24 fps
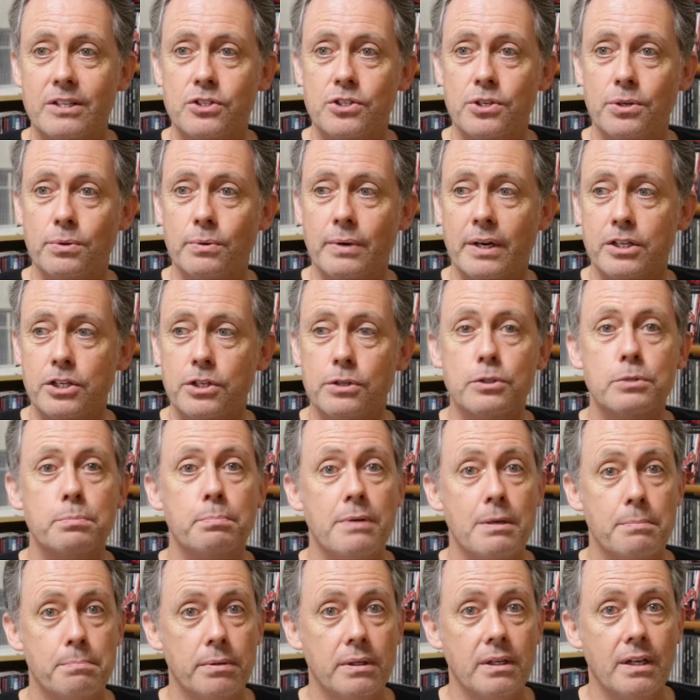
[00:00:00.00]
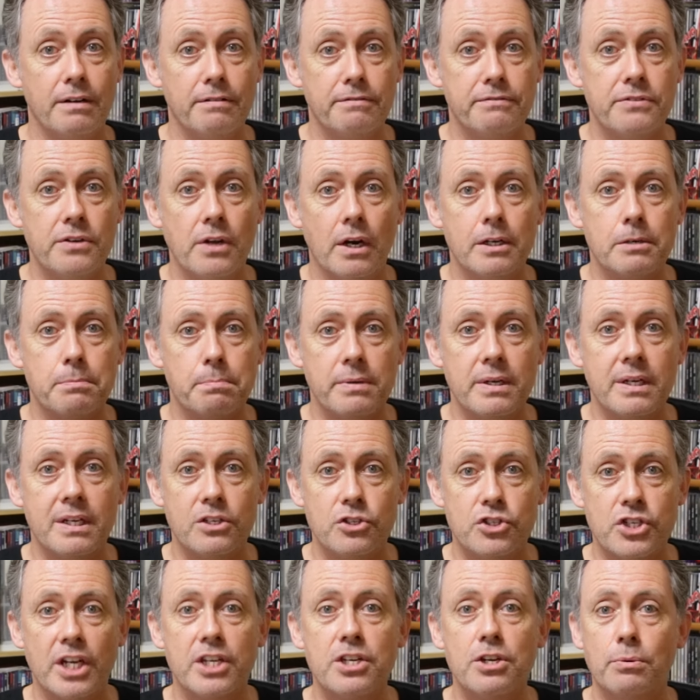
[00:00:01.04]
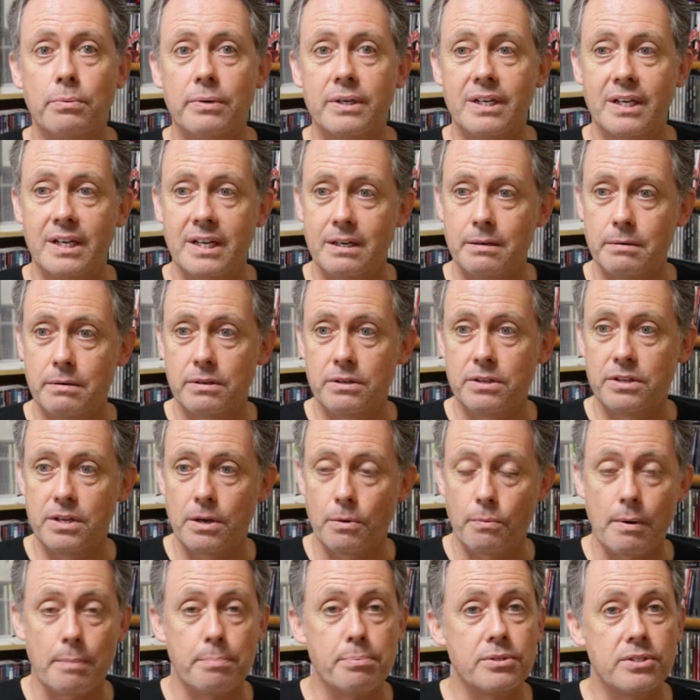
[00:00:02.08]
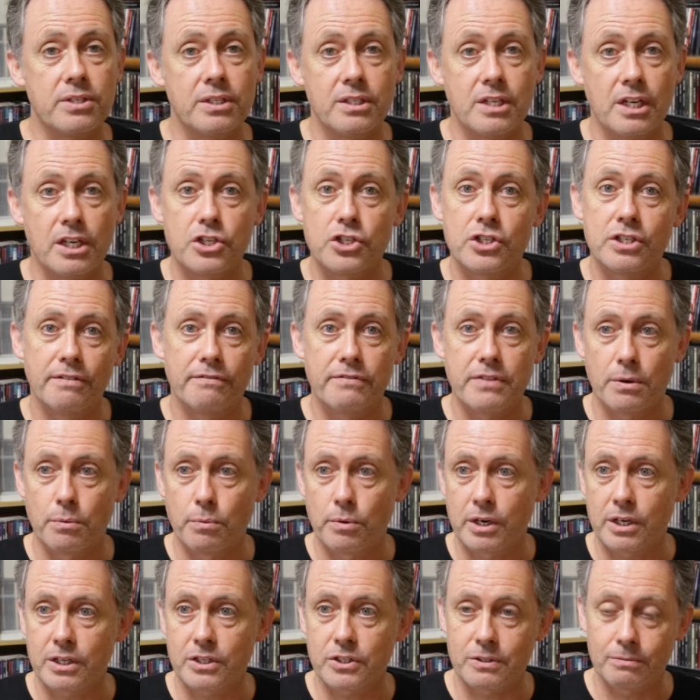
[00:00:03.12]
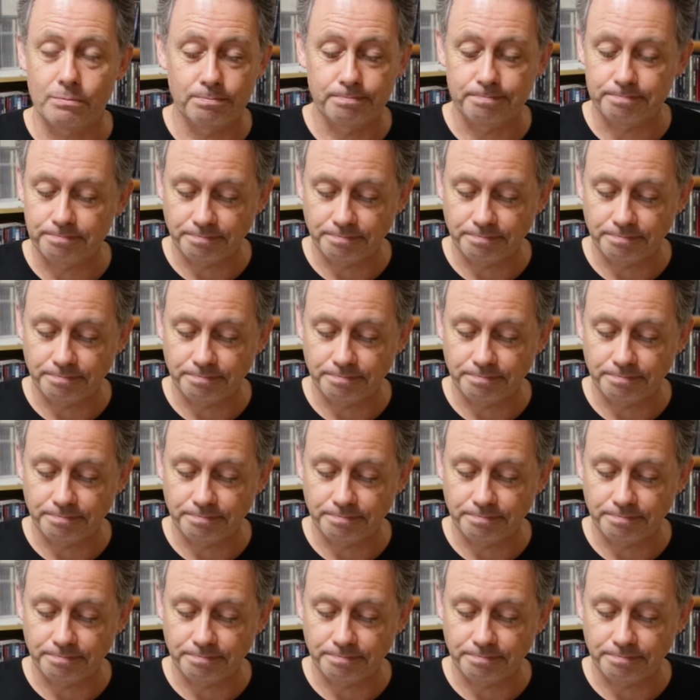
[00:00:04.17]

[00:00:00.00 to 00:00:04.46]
to accuse people of not being genuine in their representation of their works.